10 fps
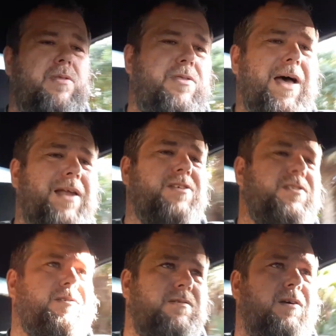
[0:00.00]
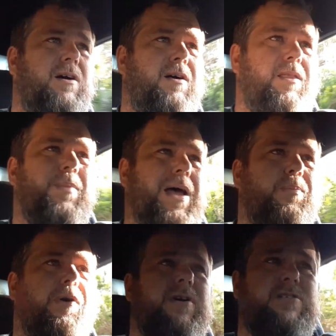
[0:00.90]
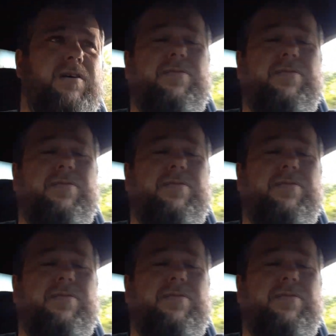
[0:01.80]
that is the bad part is off